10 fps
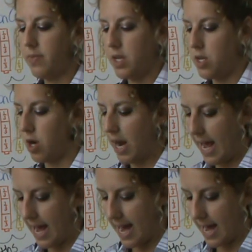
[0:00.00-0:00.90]
your
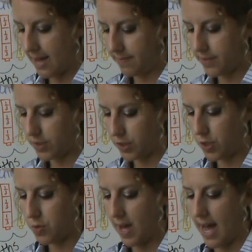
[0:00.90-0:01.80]
halves,
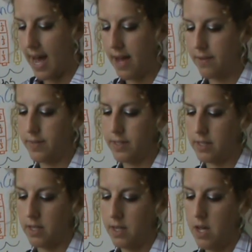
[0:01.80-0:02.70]
2
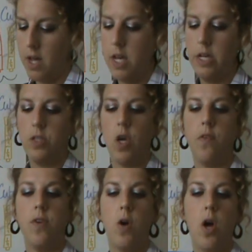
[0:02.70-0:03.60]
halves. So
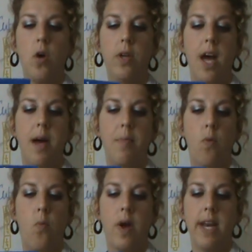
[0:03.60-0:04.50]
if you hold up
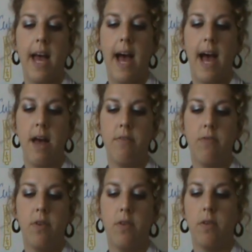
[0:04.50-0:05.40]
1/2